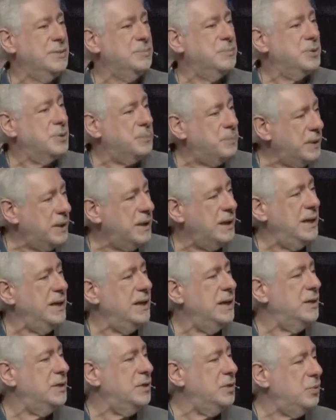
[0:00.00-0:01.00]

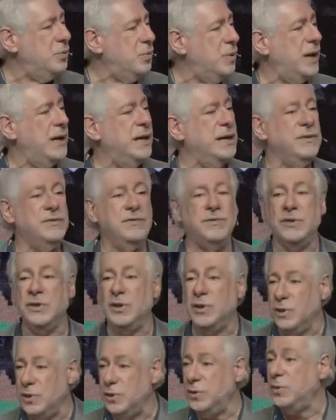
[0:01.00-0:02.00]
prepare the way for
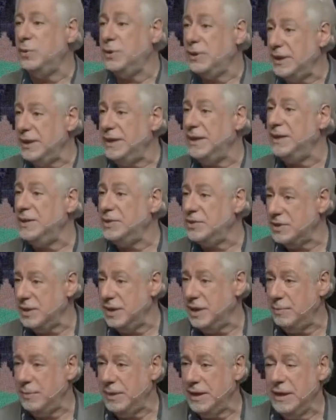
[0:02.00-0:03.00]
the Lord, he is
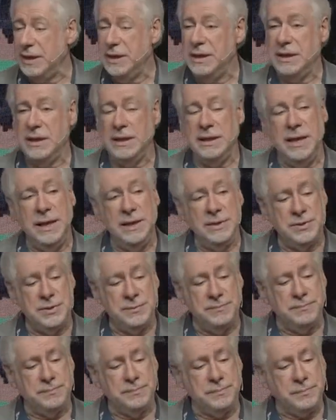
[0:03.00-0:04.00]
coming. And as